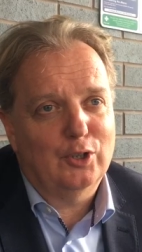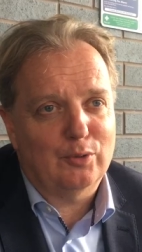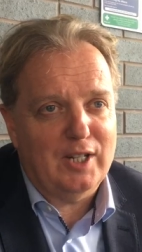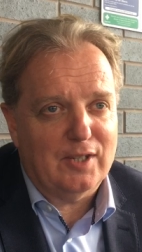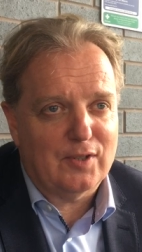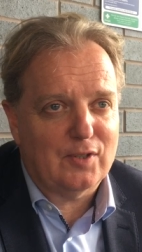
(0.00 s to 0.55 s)

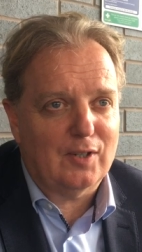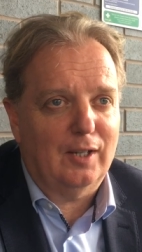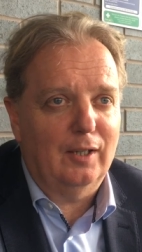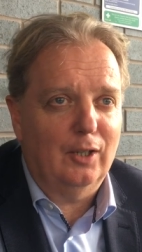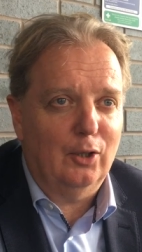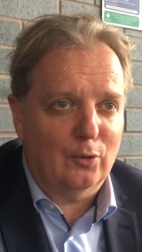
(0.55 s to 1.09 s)
Greece
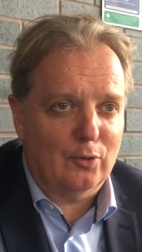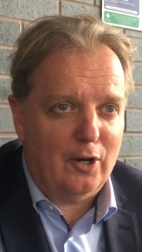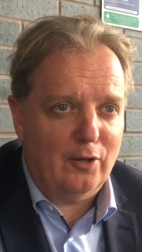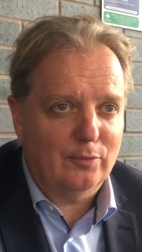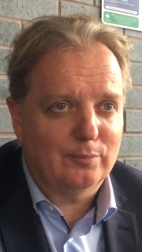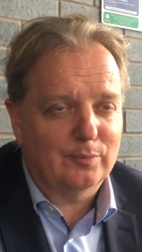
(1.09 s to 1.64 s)
and the
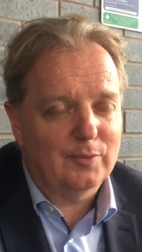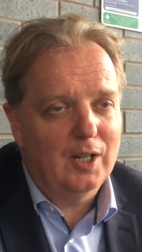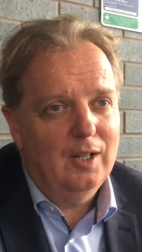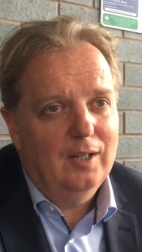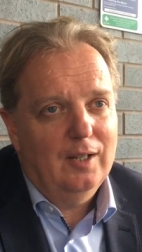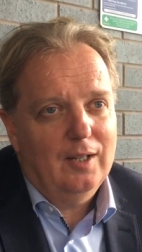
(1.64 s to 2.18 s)
euro.
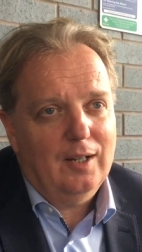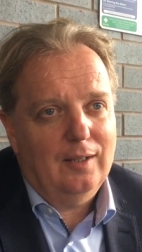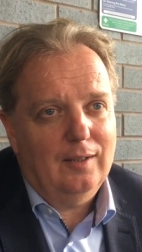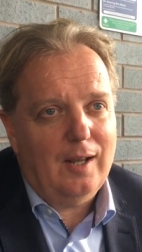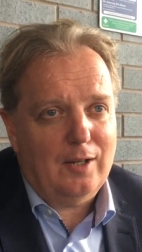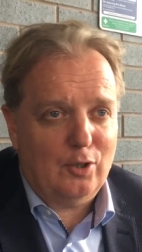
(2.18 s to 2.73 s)

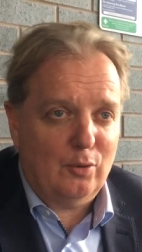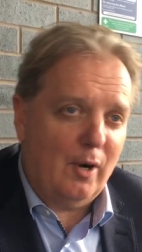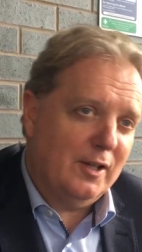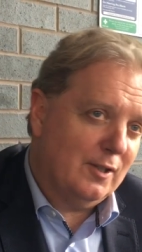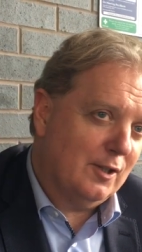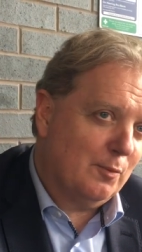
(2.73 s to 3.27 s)
And that
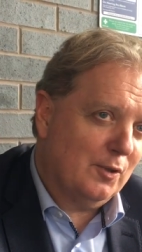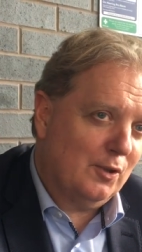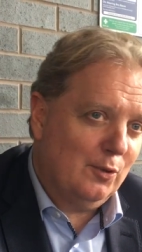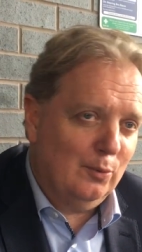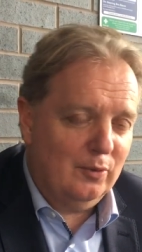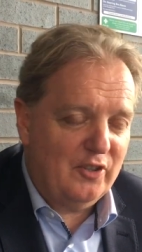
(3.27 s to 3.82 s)
crisis was
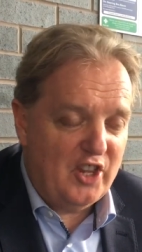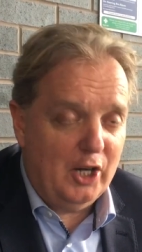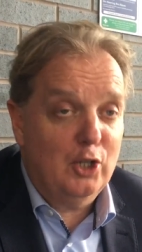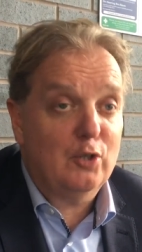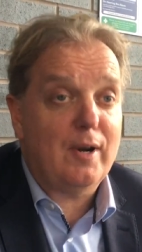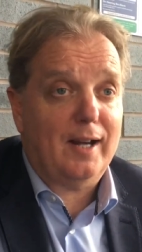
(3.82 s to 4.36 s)
called the
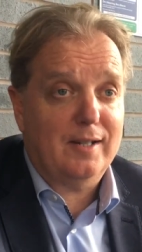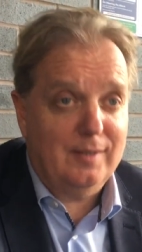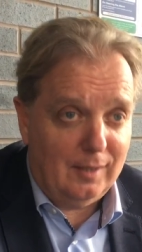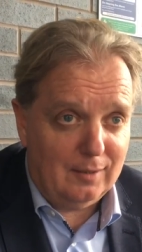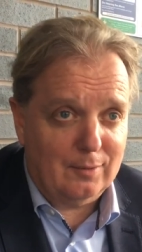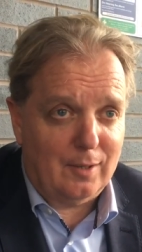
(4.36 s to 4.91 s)

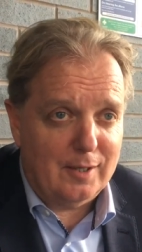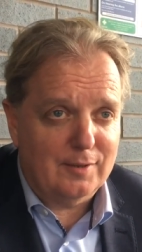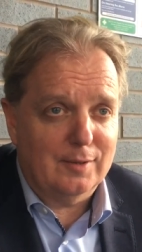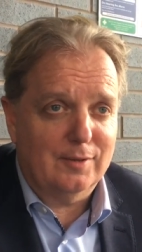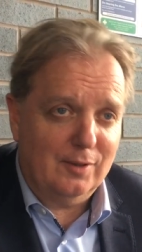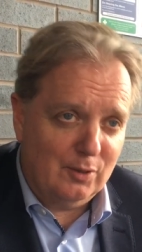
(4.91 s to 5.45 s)
Grexit
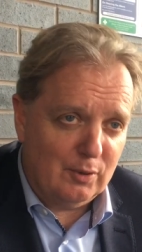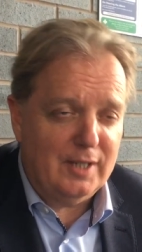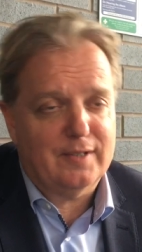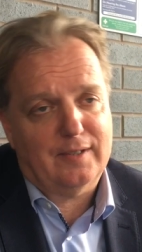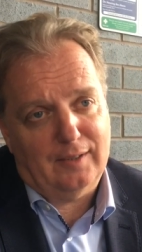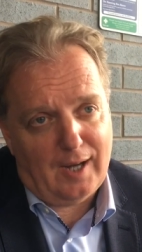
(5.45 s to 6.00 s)
crisis,
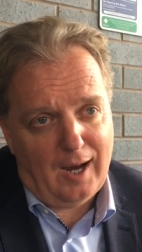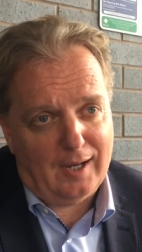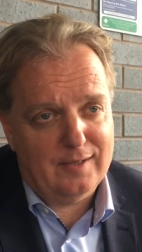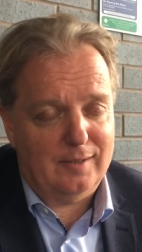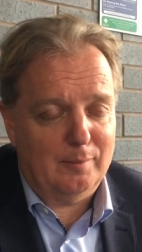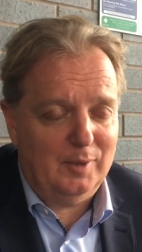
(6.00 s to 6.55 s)
Greece and
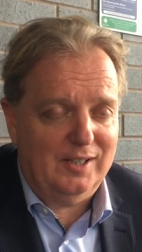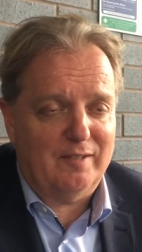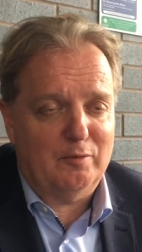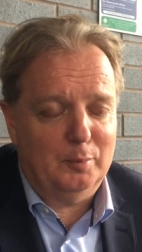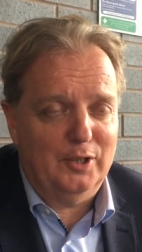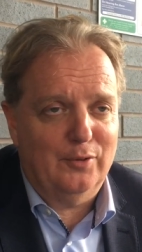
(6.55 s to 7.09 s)
exit, because
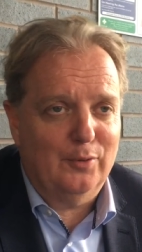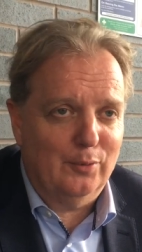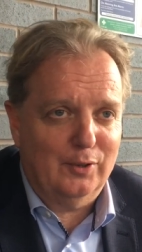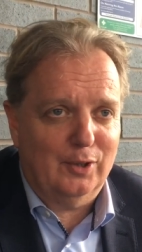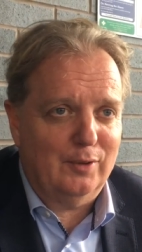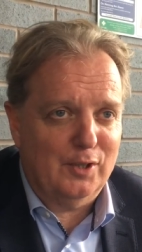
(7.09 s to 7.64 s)
everybody
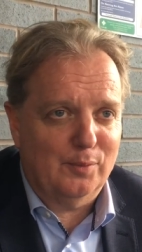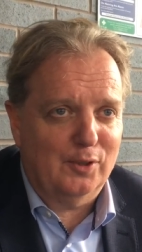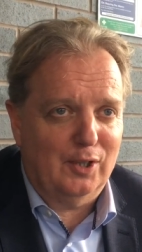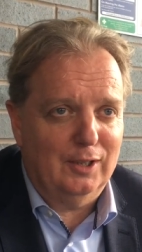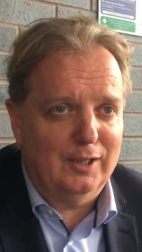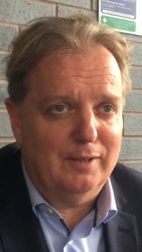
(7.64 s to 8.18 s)
thought that Greece was
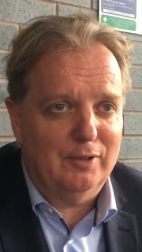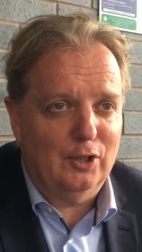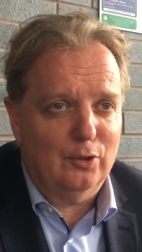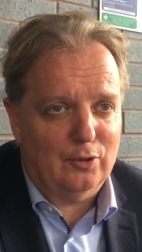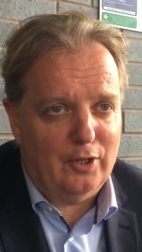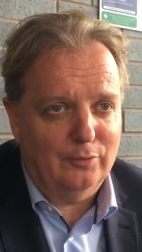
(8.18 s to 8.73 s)
going to leave the
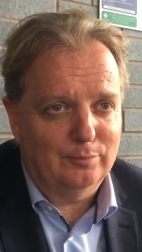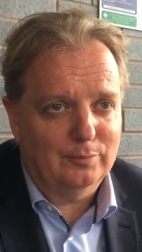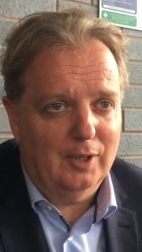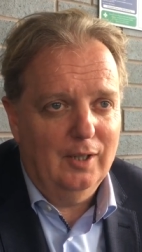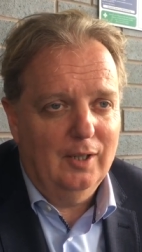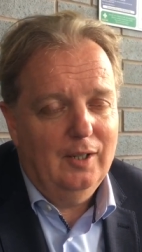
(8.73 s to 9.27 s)
euro.
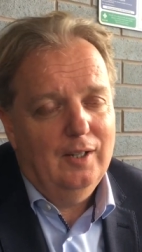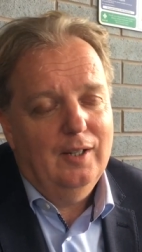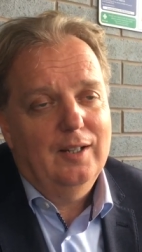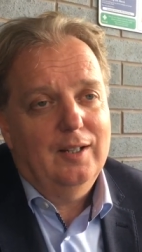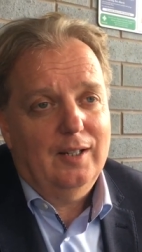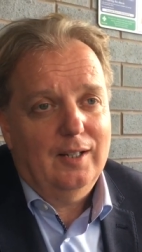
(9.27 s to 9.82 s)

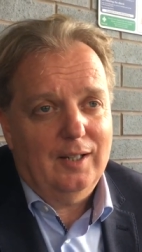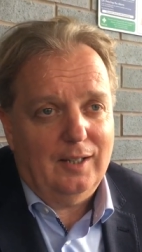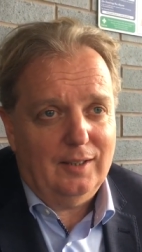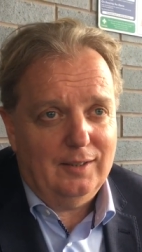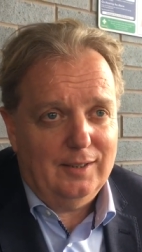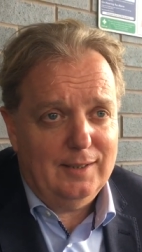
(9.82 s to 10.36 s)

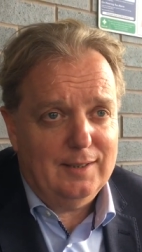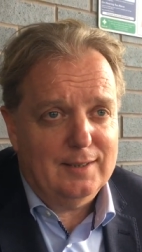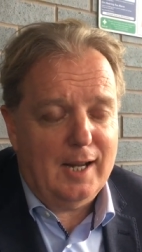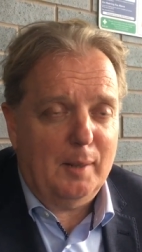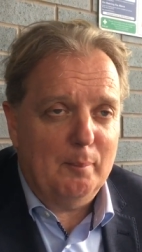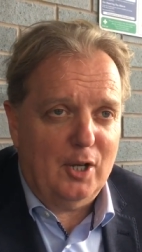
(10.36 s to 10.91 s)
And it didn't
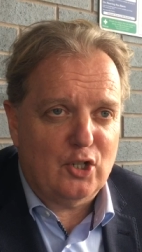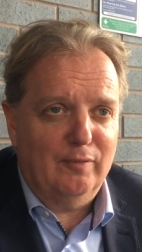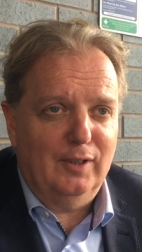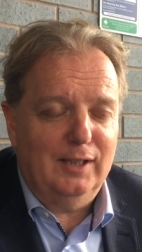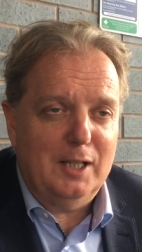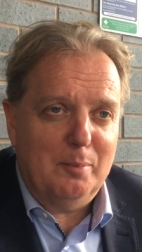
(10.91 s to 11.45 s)
take much of
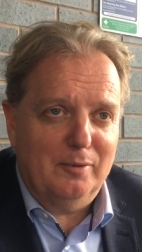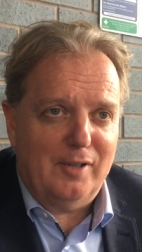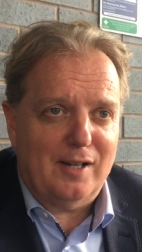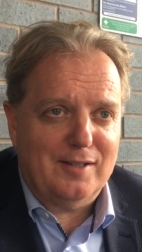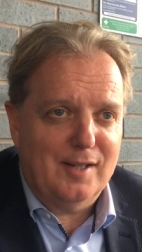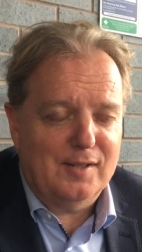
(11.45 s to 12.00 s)
a leap of
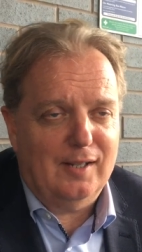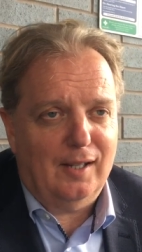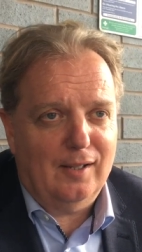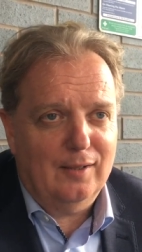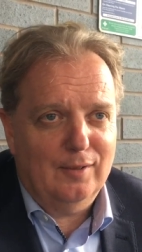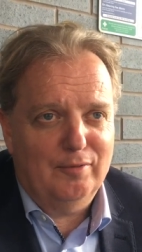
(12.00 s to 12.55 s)

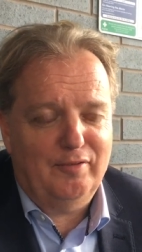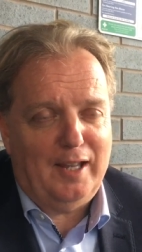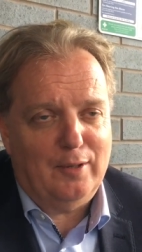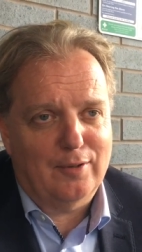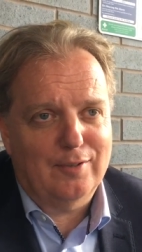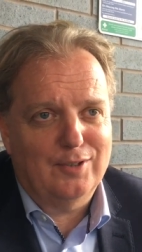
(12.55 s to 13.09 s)
artistic
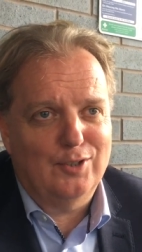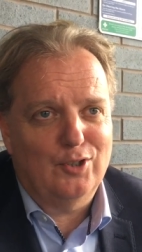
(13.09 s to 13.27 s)
faith to